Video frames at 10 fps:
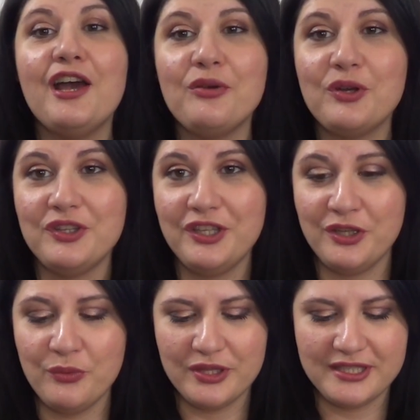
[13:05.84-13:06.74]
I will
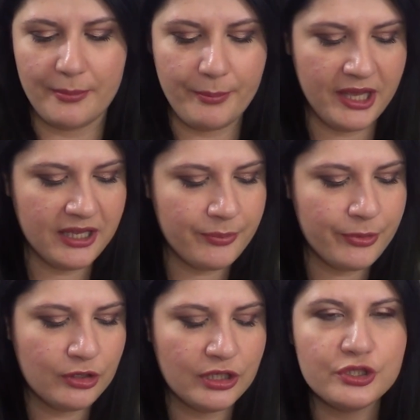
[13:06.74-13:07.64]
continue with some makeup
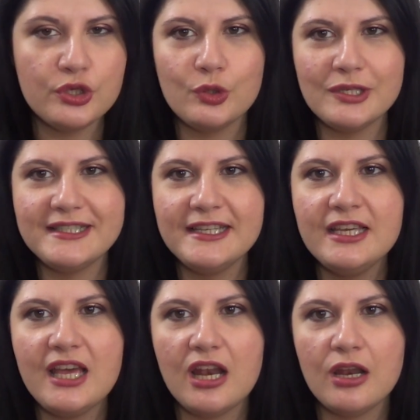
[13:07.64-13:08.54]
products. You will
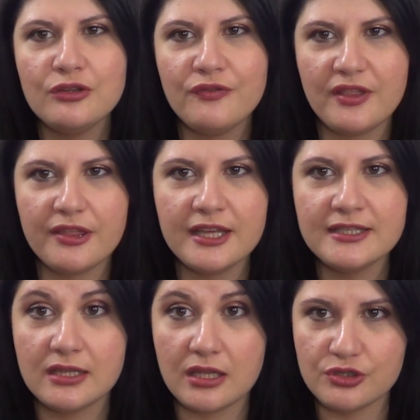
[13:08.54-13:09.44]
see a lot of the
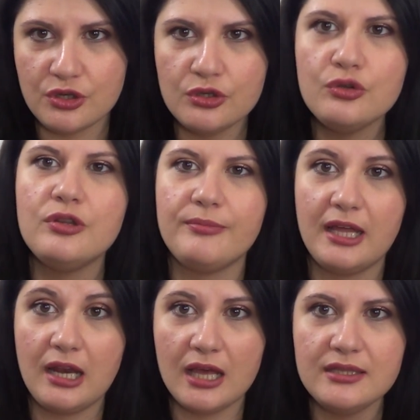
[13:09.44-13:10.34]
things that I showed you in
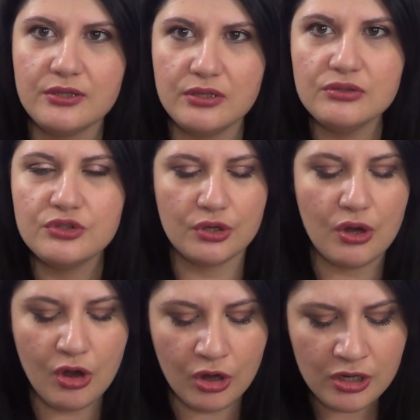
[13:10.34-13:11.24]
my last huge
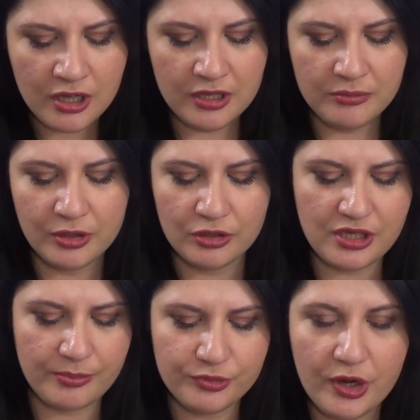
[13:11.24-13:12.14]
haul,
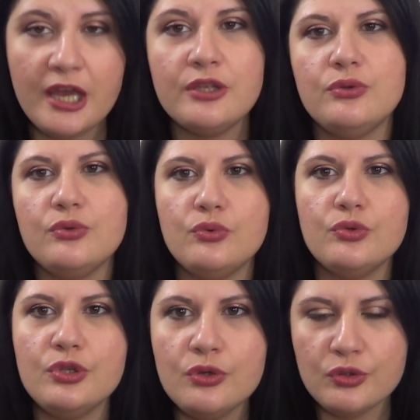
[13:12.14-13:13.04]
because I'm trying to
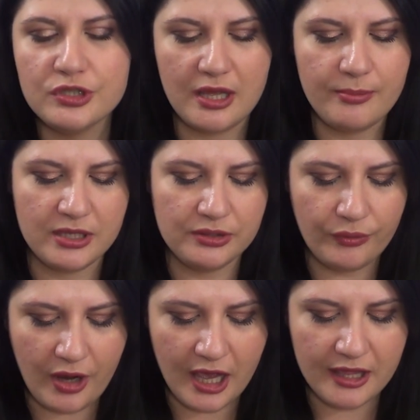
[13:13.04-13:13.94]
use them and
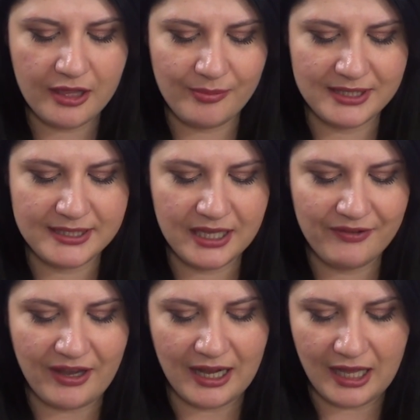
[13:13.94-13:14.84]
try them and see
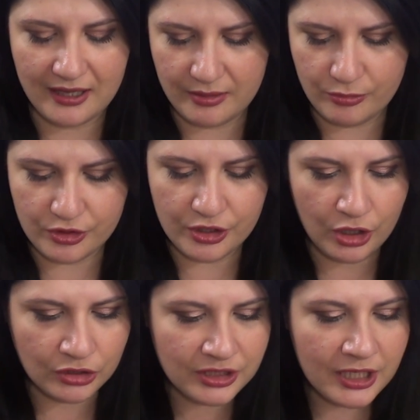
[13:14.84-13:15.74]
if I like them or
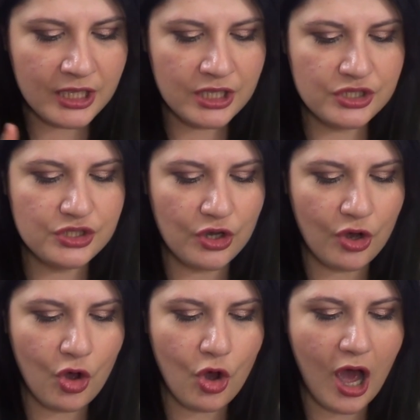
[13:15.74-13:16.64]
not. So
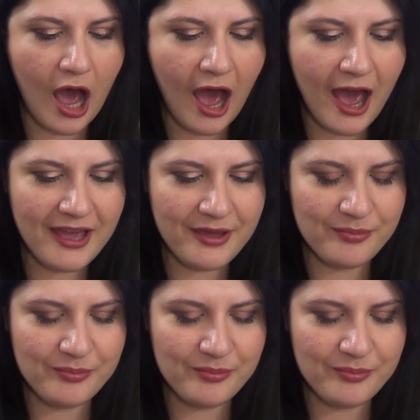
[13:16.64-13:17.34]
I